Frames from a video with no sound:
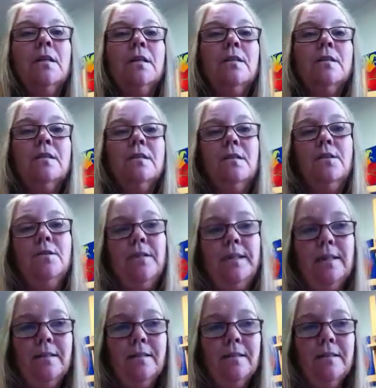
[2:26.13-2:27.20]
The
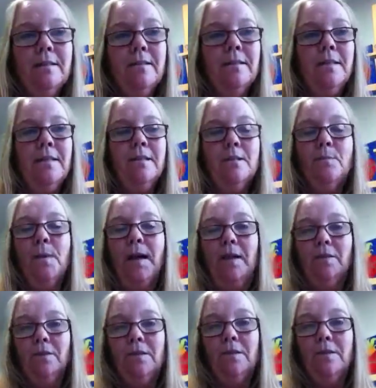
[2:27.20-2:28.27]
series is
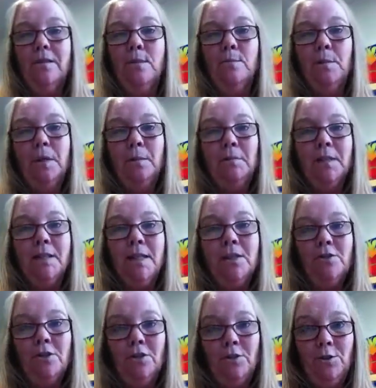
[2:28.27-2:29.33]
about the
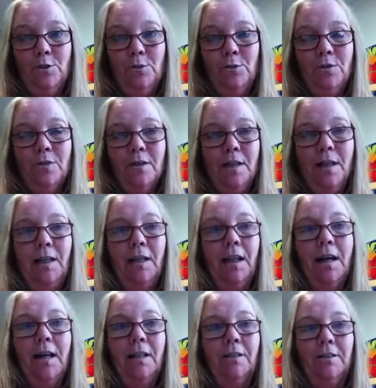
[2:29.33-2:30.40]
pigmentation used in the
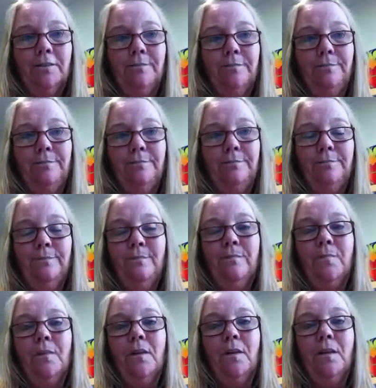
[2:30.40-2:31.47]
color.
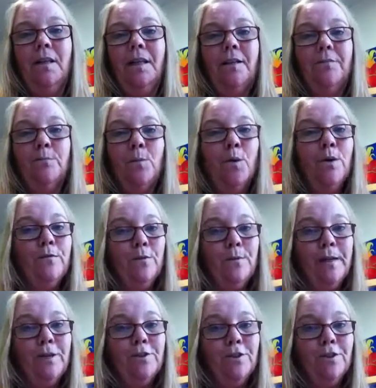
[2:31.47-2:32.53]
More
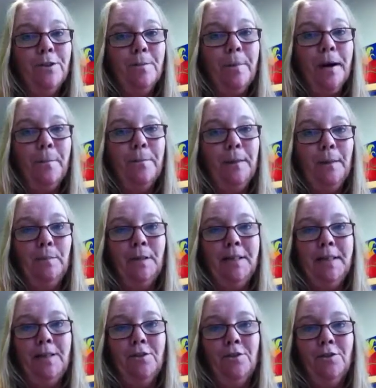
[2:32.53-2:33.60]
information about
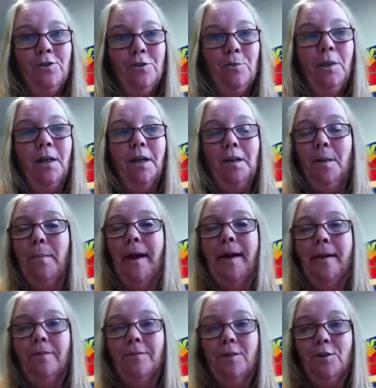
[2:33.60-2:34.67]
pigmentation should be on the
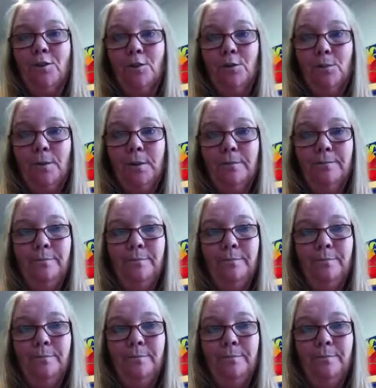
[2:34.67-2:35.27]
back of the tube.